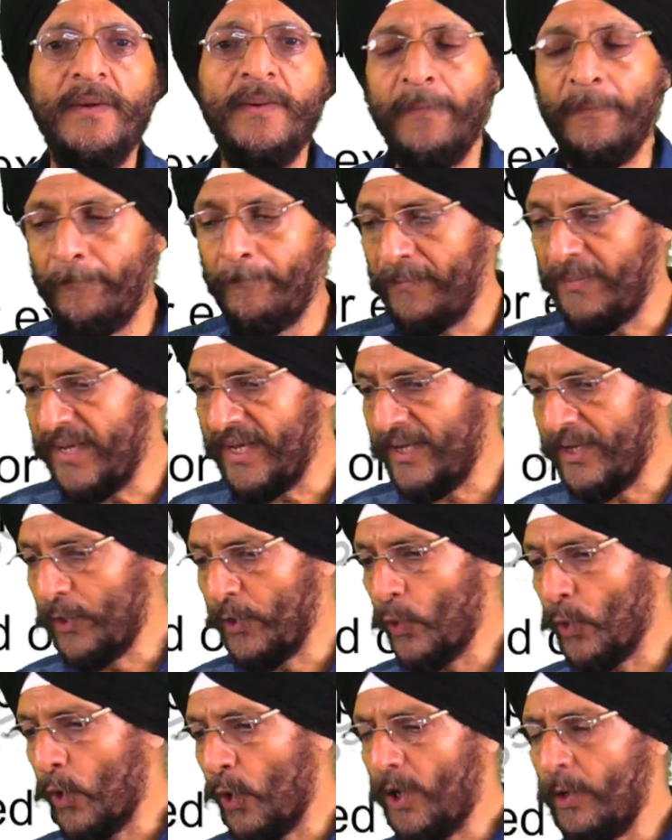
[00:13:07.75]
may
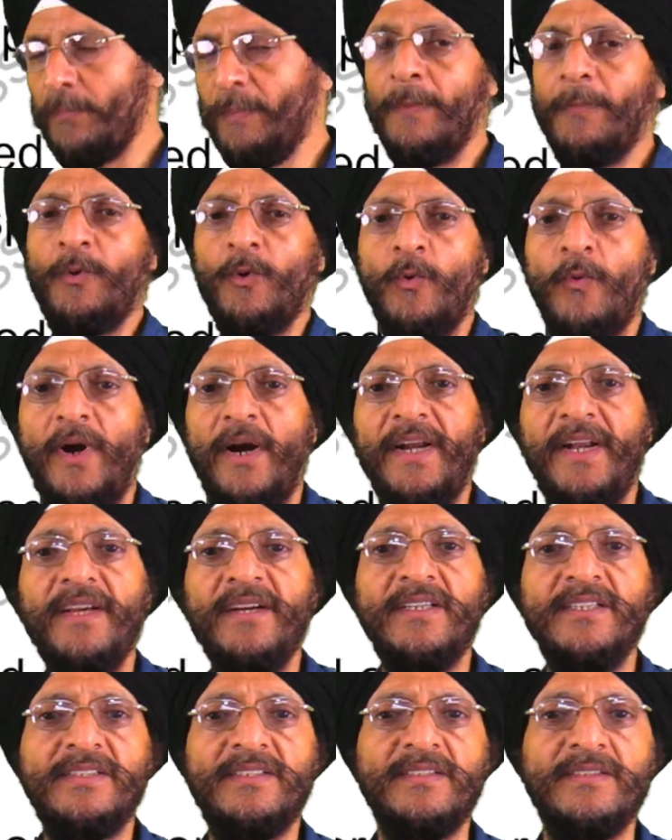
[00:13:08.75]
not be providing
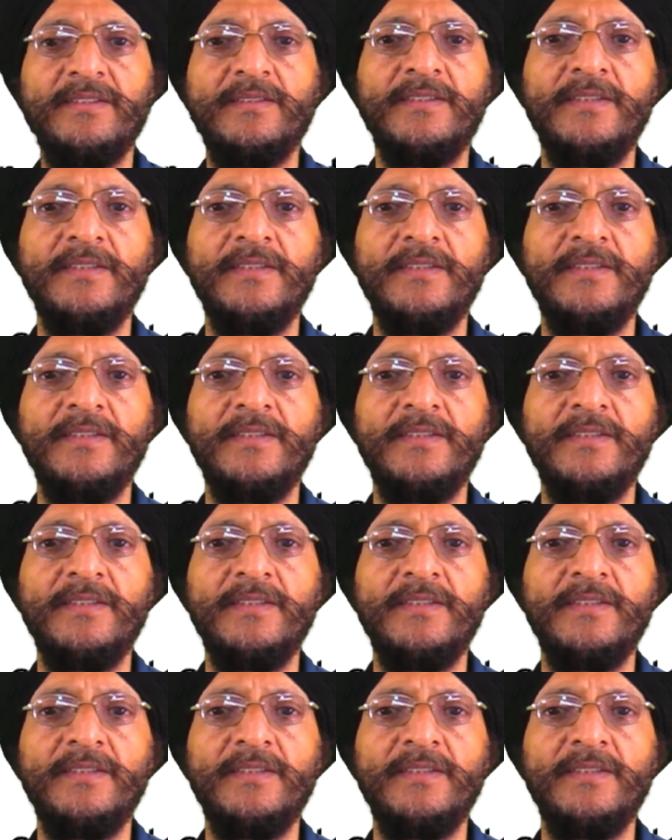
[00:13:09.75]
us